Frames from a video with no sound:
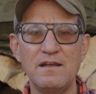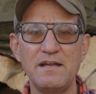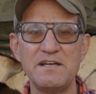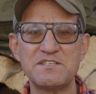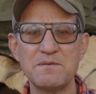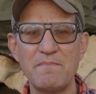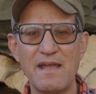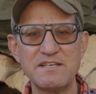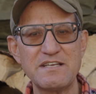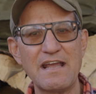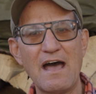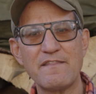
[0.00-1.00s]
It's
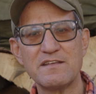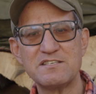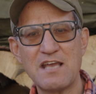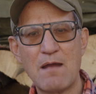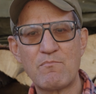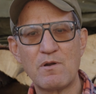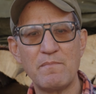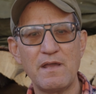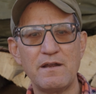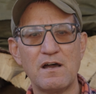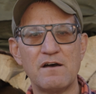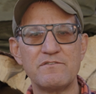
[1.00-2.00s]
amazing how the
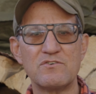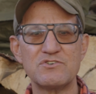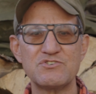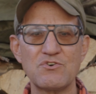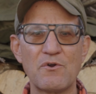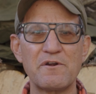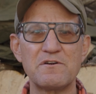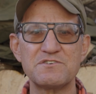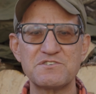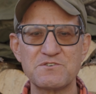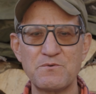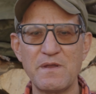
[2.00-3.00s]
temperament of your Sawyer
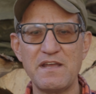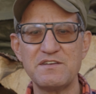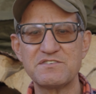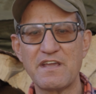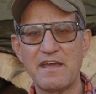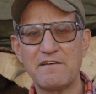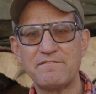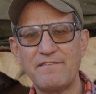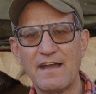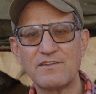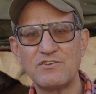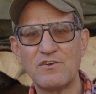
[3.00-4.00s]
Squeeze can
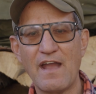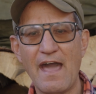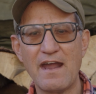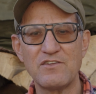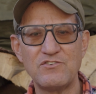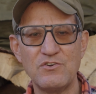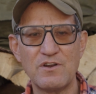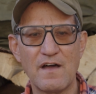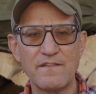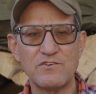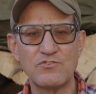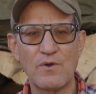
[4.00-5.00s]
affect your attitude
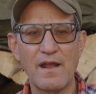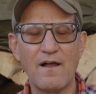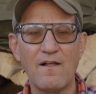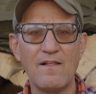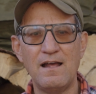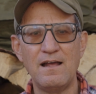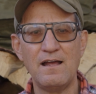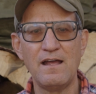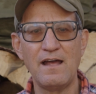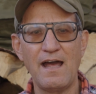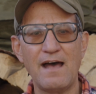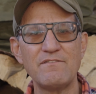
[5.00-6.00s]
on the trail.
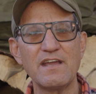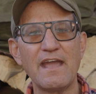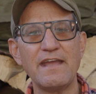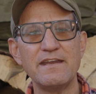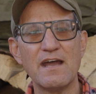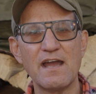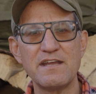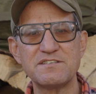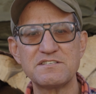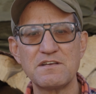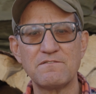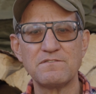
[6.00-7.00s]
Having a
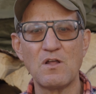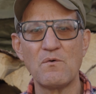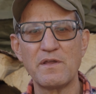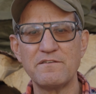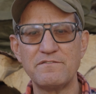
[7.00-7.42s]
nice flowing